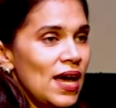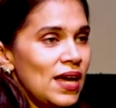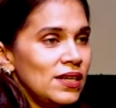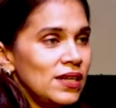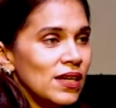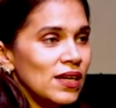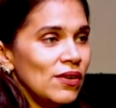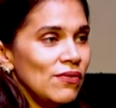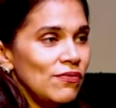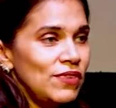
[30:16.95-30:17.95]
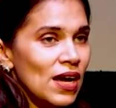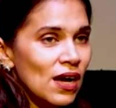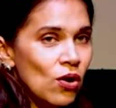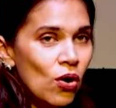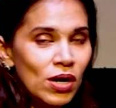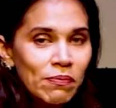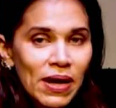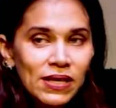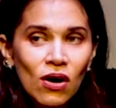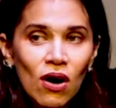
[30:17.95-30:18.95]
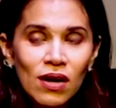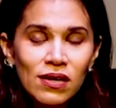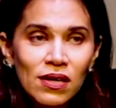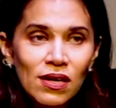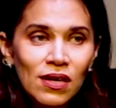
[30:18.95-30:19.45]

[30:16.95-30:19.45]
and we are called by God